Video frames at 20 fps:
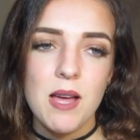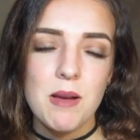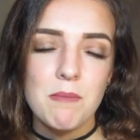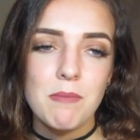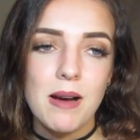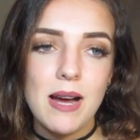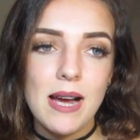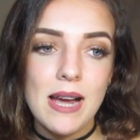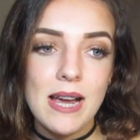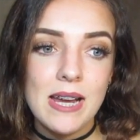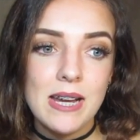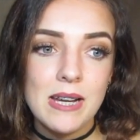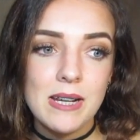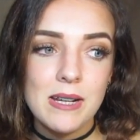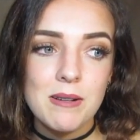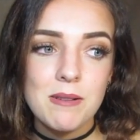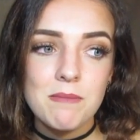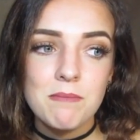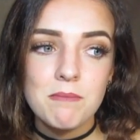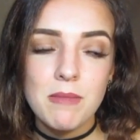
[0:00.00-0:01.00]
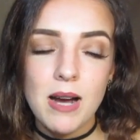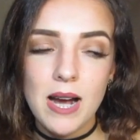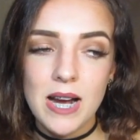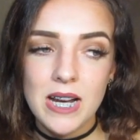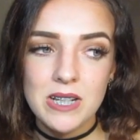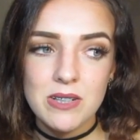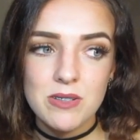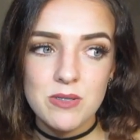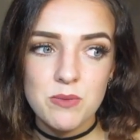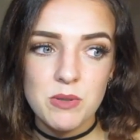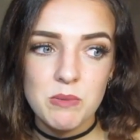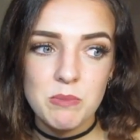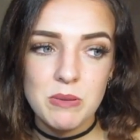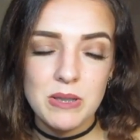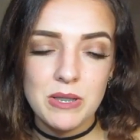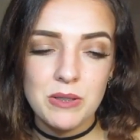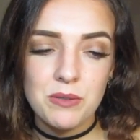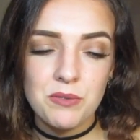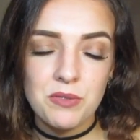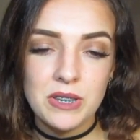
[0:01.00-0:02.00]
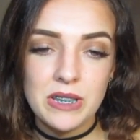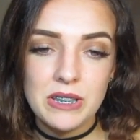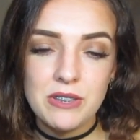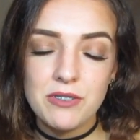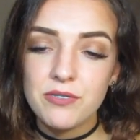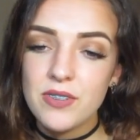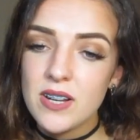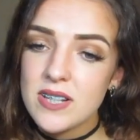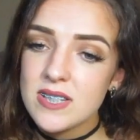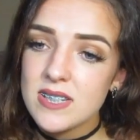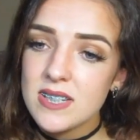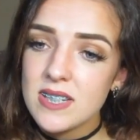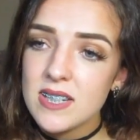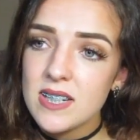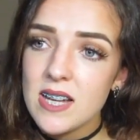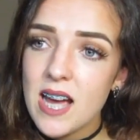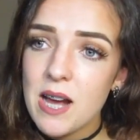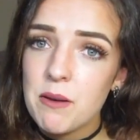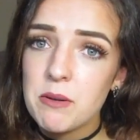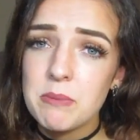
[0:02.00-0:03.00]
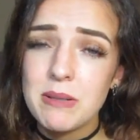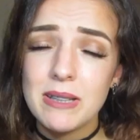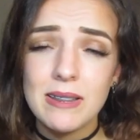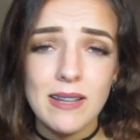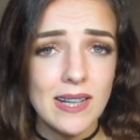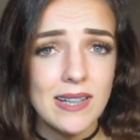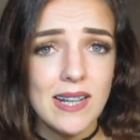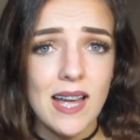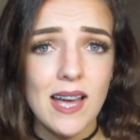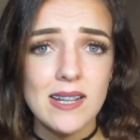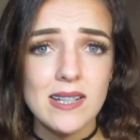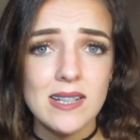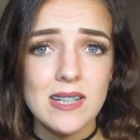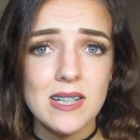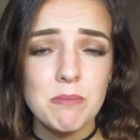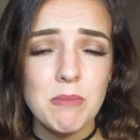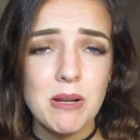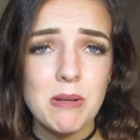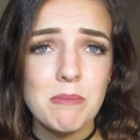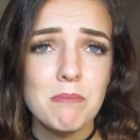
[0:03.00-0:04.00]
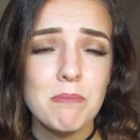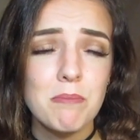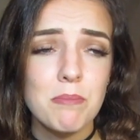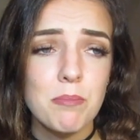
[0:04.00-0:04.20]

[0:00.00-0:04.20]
My mind would be really fuzzy, I would be lightheaded, my